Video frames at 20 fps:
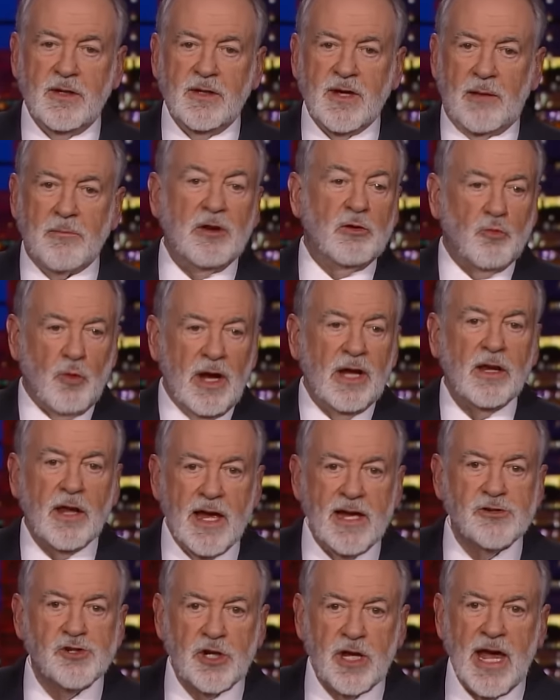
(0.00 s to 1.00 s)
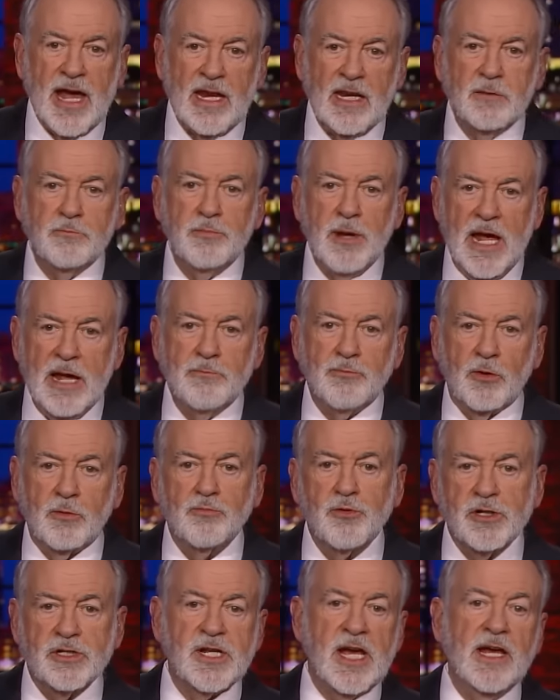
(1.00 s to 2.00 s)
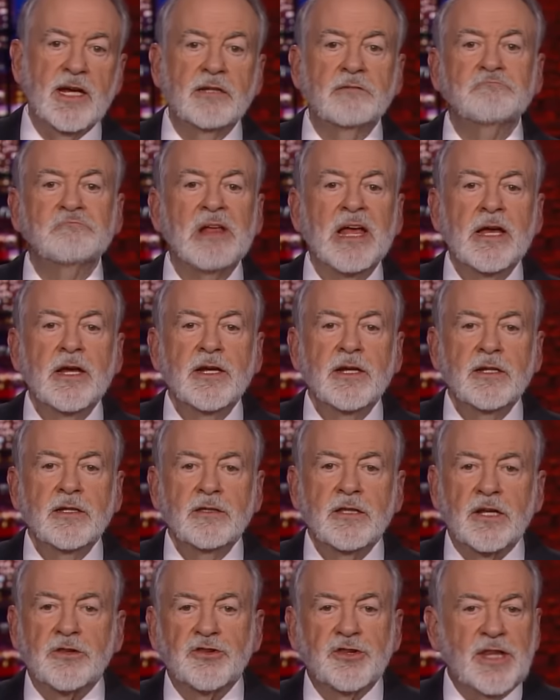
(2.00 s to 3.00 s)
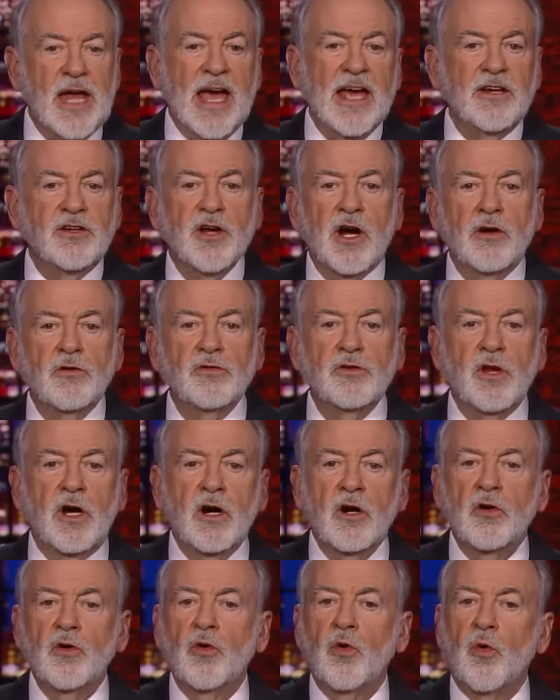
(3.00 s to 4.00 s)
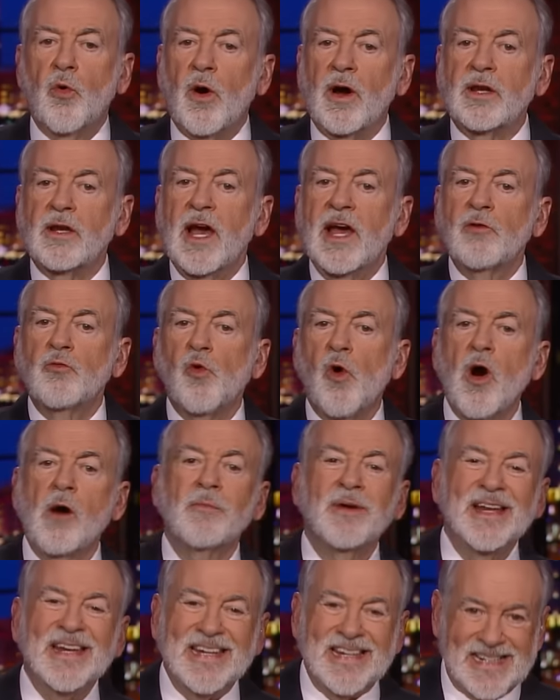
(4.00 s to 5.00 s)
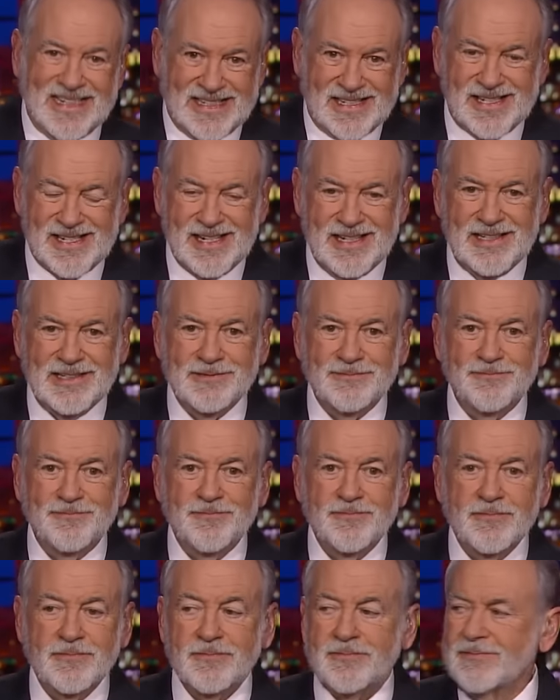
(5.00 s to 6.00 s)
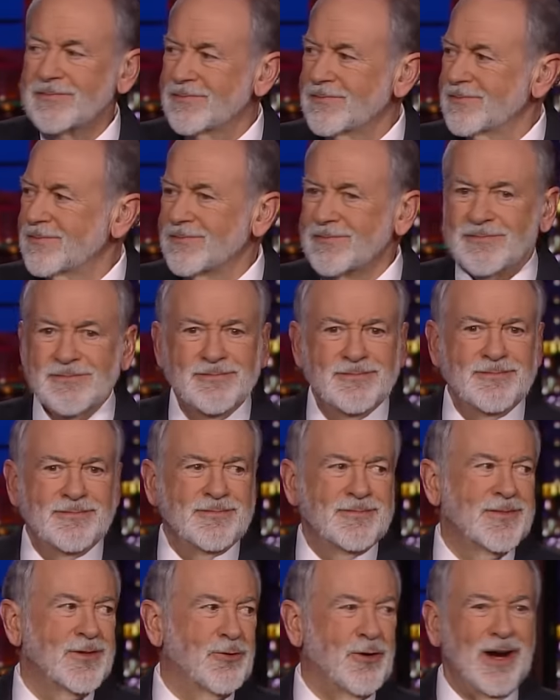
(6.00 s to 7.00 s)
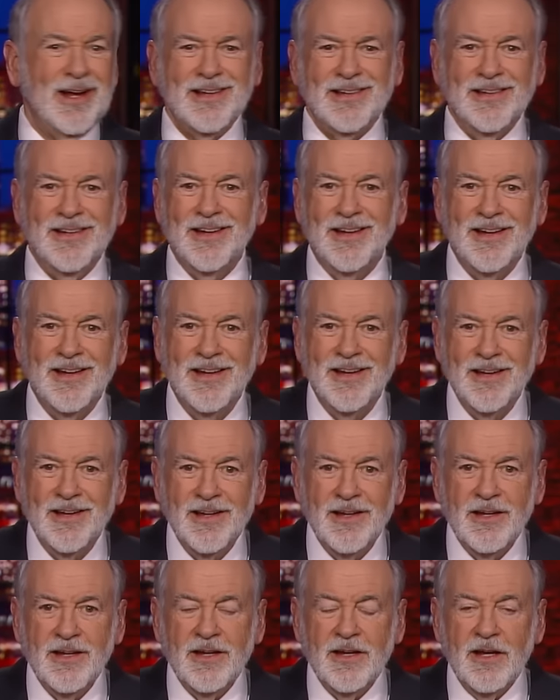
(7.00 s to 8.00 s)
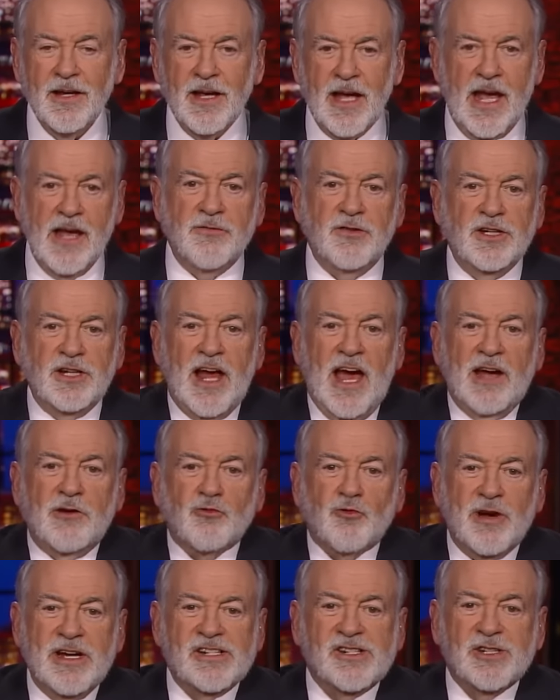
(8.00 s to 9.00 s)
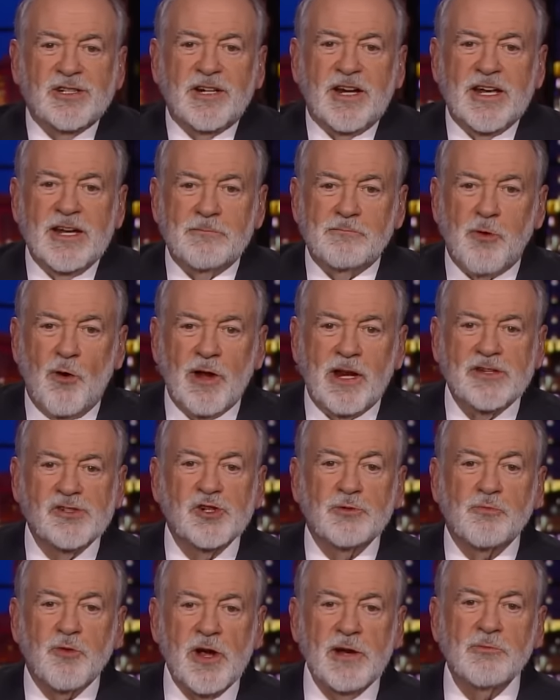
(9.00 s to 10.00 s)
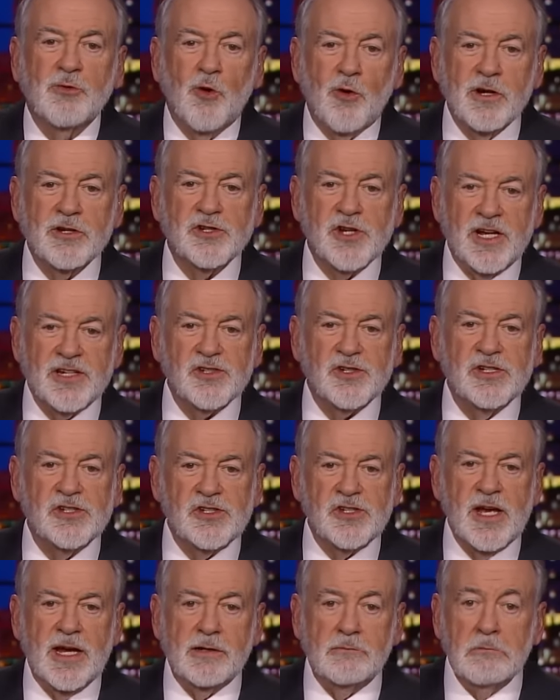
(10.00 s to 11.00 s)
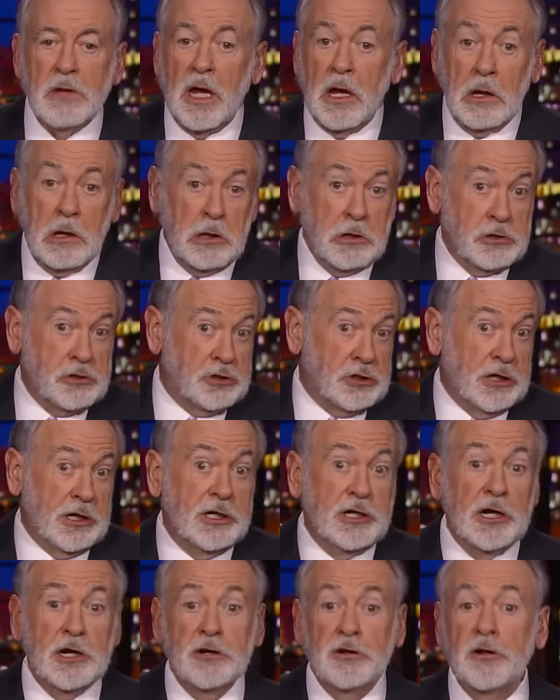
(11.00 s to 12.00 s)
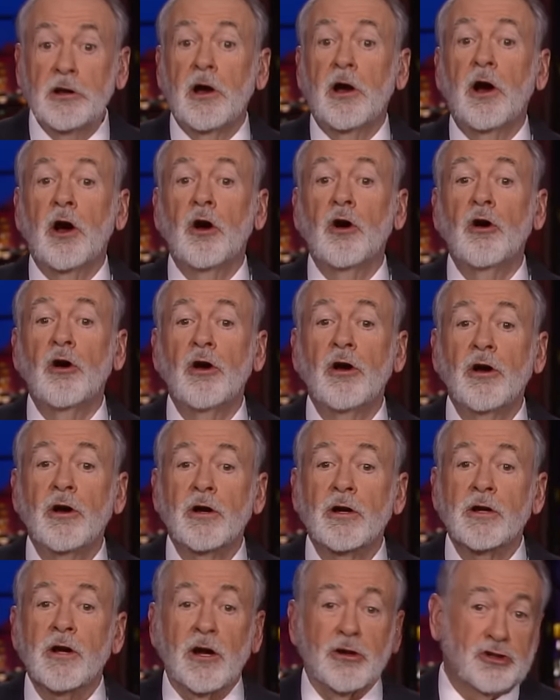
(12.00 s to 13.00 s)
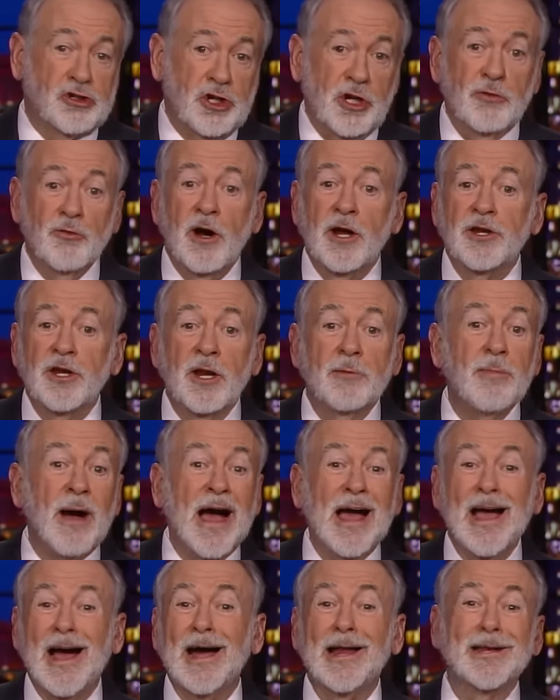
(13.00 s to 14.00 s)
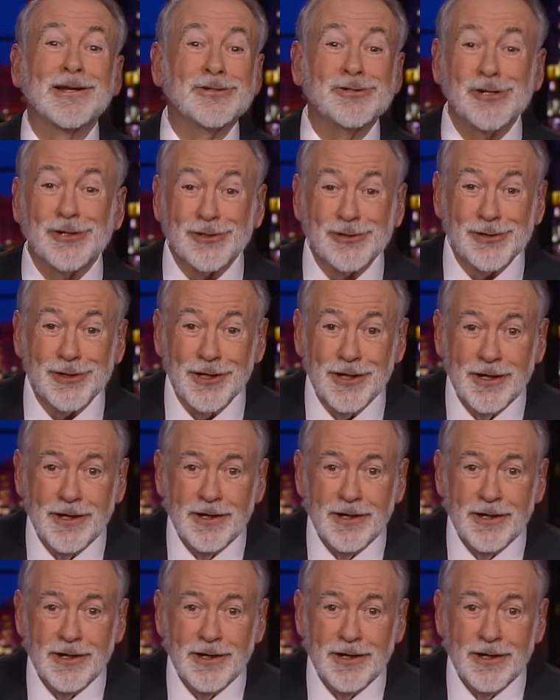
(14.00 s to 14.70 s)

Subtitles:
I mean, well-educated people pretend that they don't know what a woman is. What? Even a recently appointed Supreme Court justice said she didn't know because she wasn't a biologist.